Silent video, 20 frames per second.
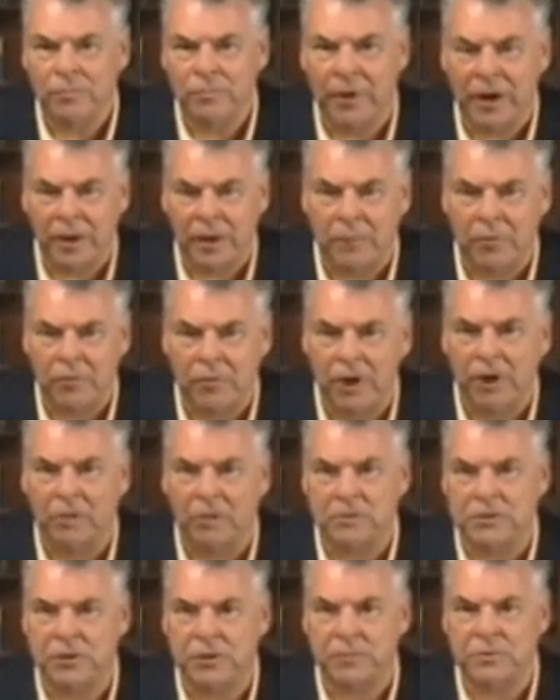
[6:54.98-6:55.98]
Michael
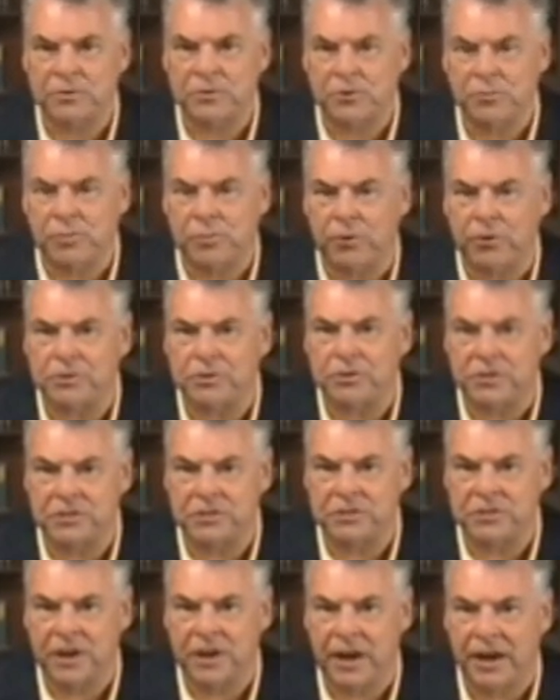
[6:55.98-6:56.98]
Morello was the #2 person in
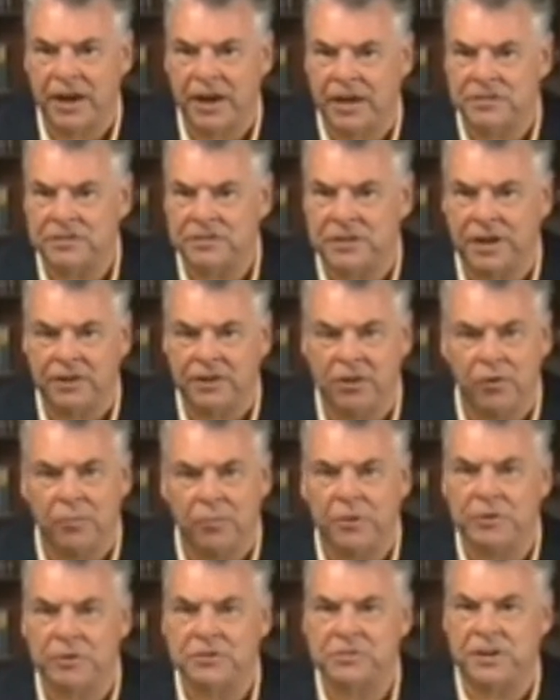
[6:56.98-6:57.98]
the CIA, said no
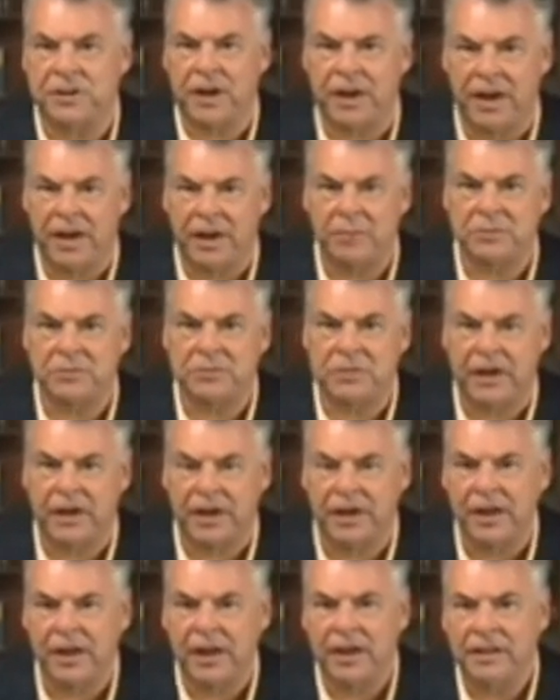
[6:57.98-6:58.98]
one in the CIA was
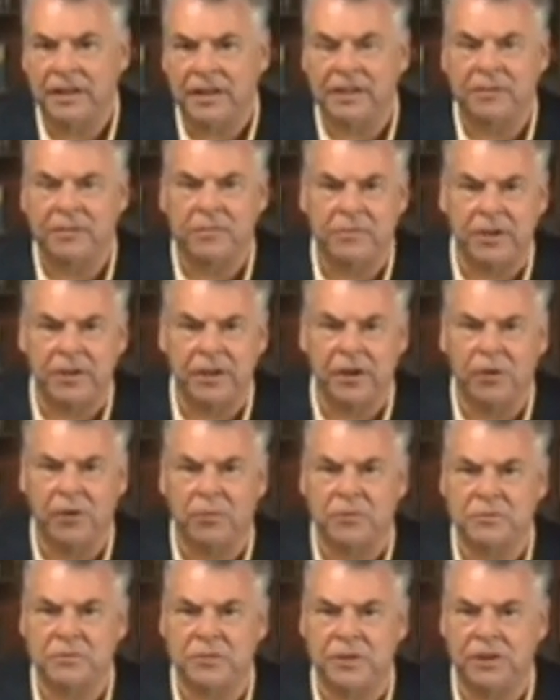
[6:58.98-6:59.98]
saying that the video
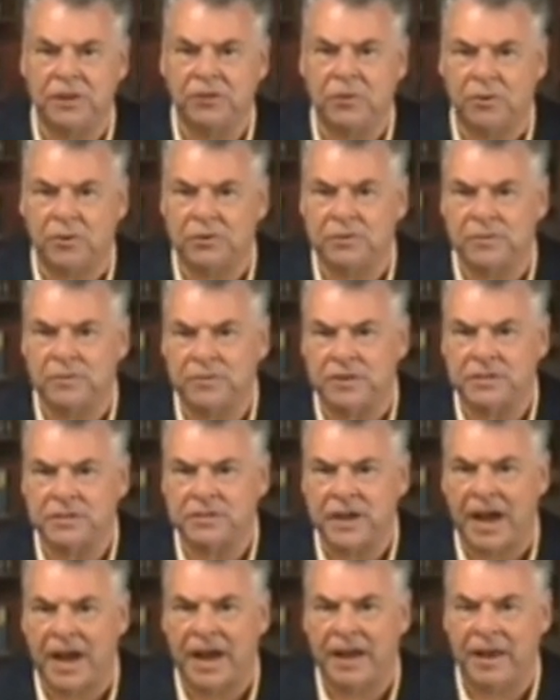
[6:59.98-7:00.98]
was the cause of the
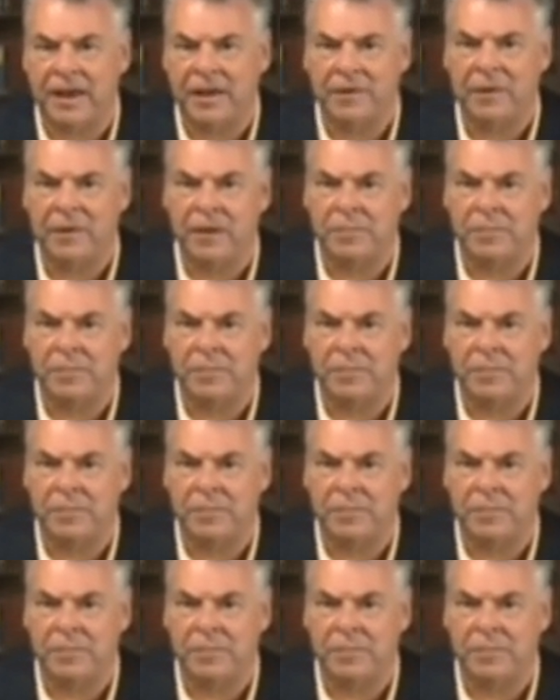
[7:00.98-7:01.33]
attack in